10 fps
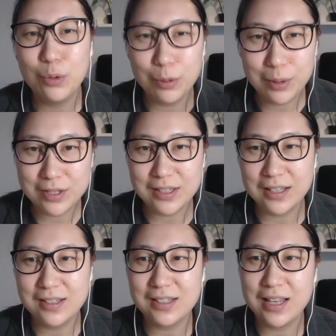more
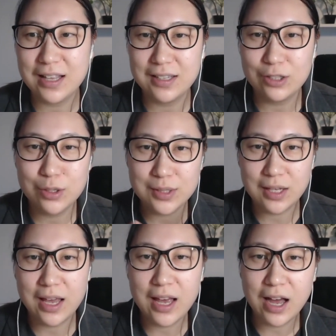personality, and then
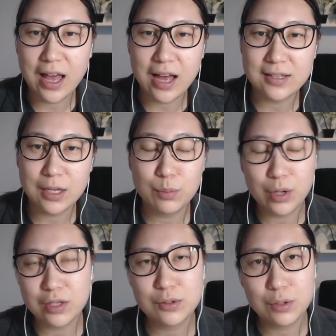using AI as a
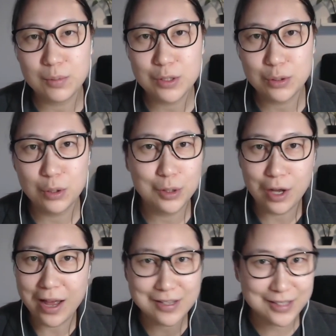brainstorming tool. We're
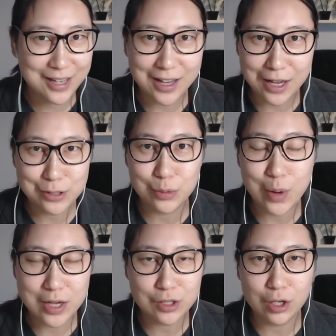not asking AI to
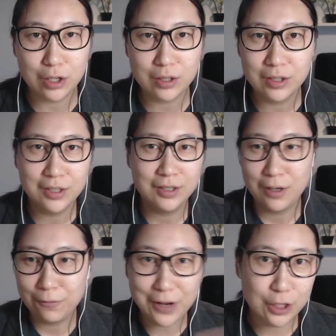write our
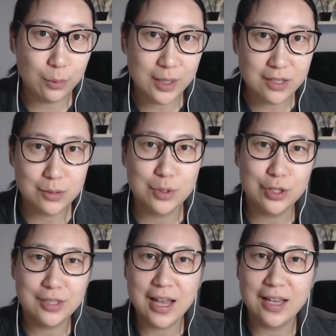final piece. We're
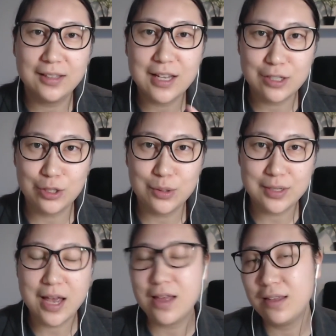just saying let's use
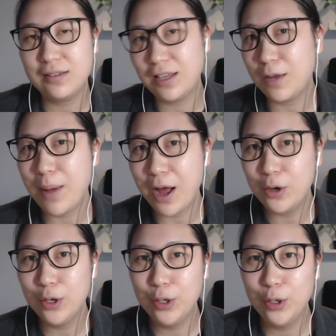it. Think about
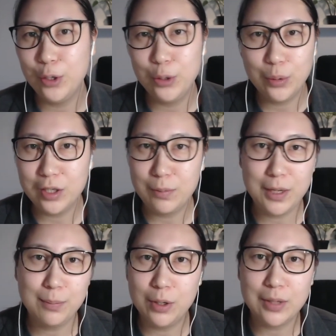who are the
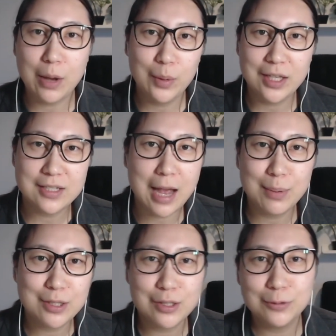people that we can tap
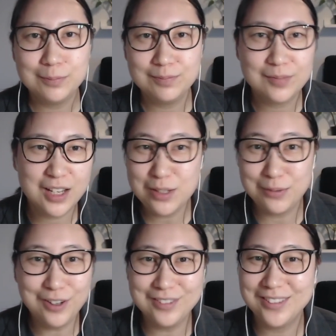into. It's
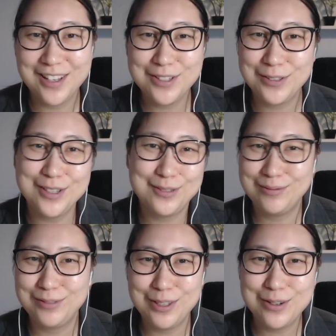fun. It's
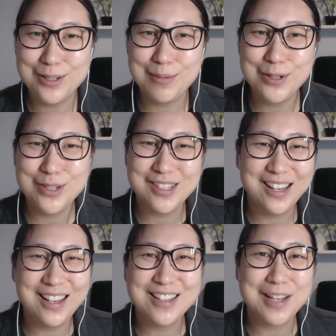some interesting
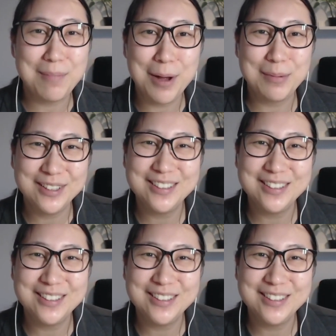things come up.